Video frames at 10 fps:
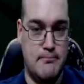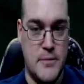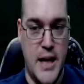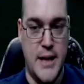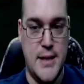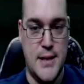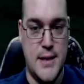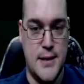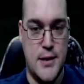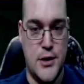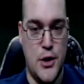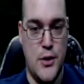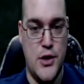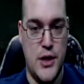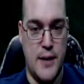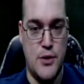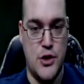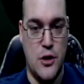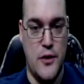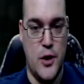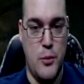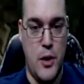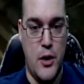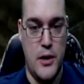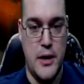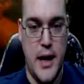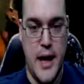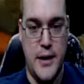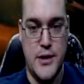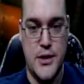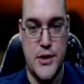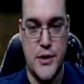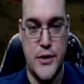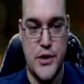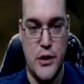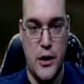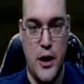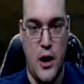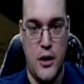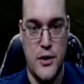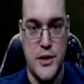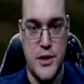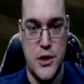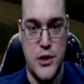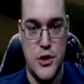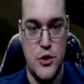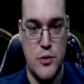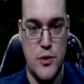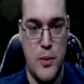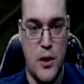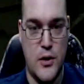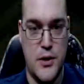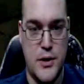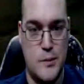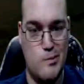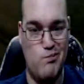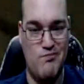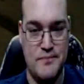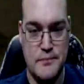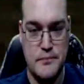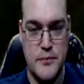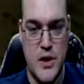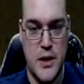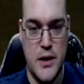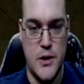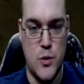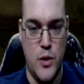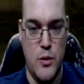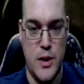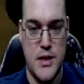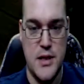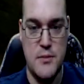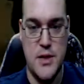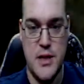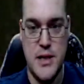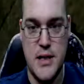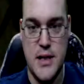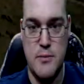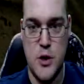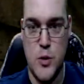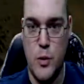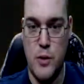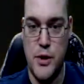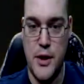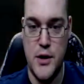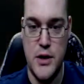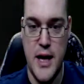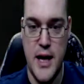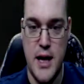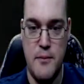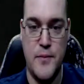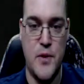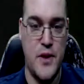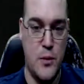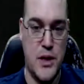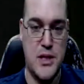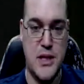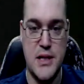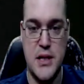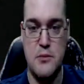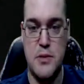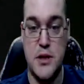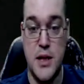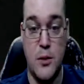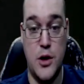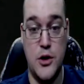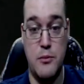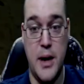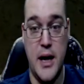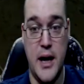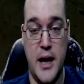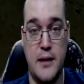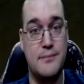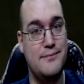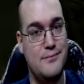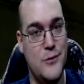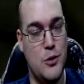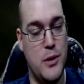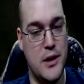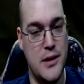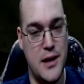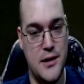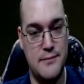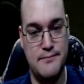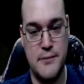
It's discouraging, I'm sure, on their part, and it's discouraging on ours as the consumer's part, because we want to see them succeed because we want to play a good game. They want to succeed because they want a good payday. No pun intended.